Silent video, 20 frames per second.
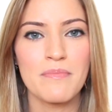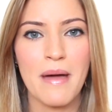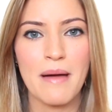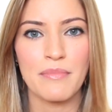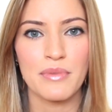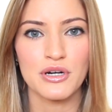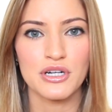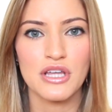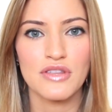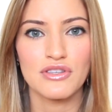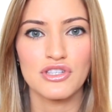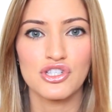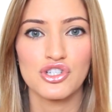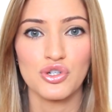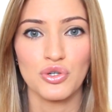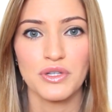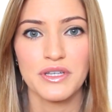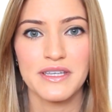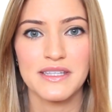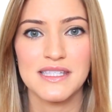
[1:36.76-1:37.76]
remembered this
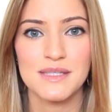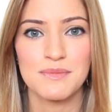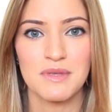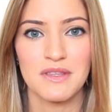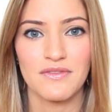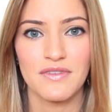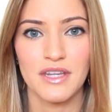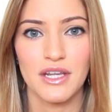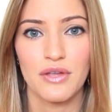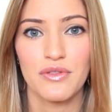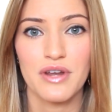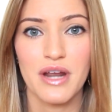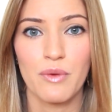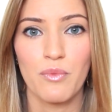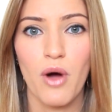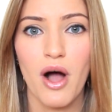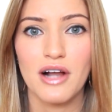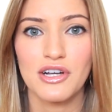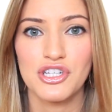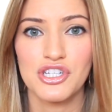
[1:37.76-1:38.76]
Julian Smith video that I
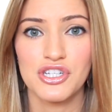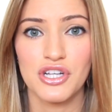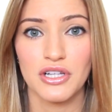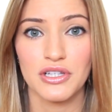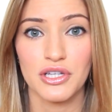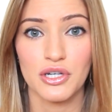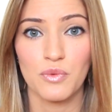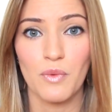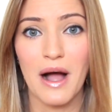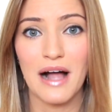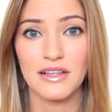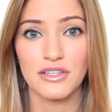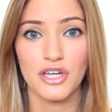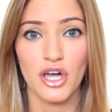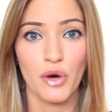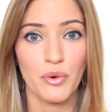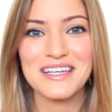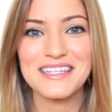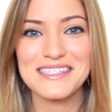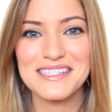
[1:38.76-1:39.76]
watched a little while
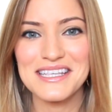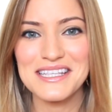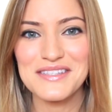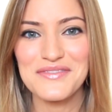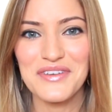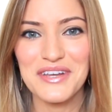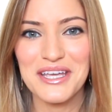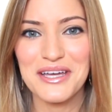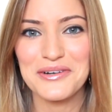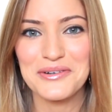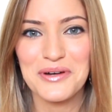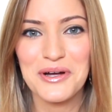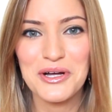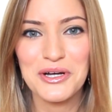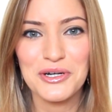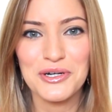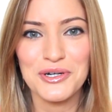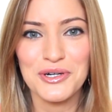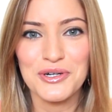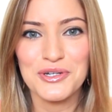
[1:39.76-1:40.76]
ago because this video
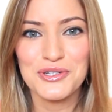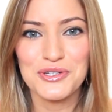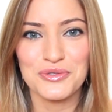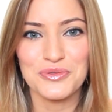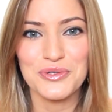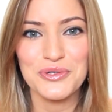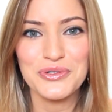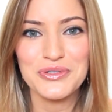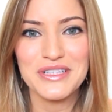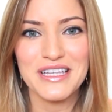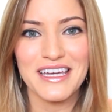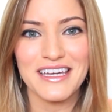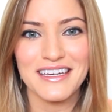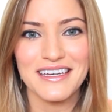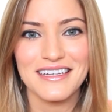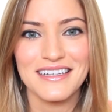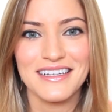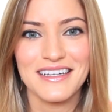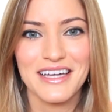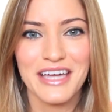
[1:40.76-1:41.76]

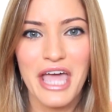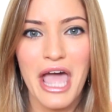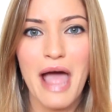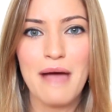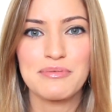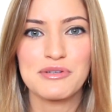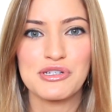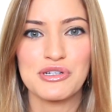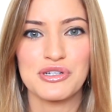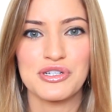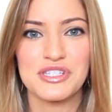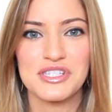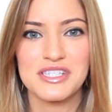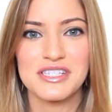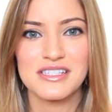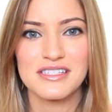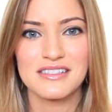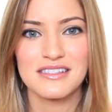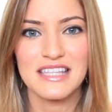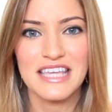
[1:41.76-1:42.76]
truly
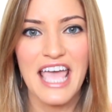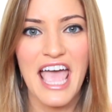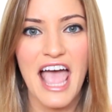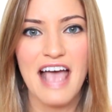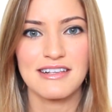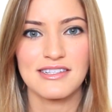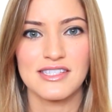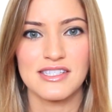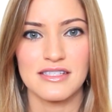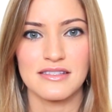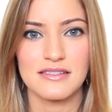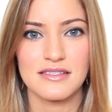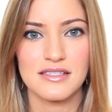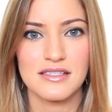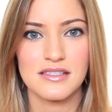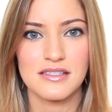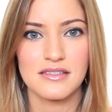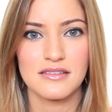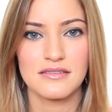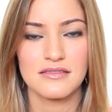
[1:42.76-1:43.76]
captures the
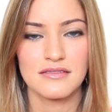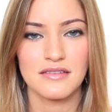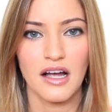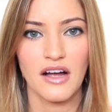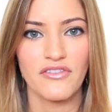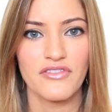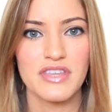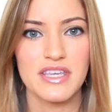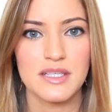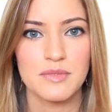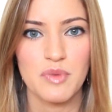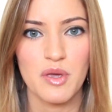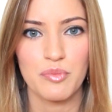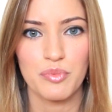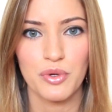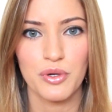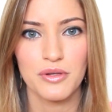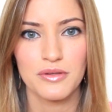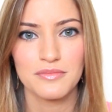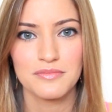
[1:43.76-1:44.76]
essence of these
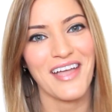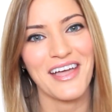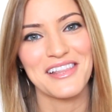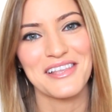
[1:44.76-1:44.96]
people.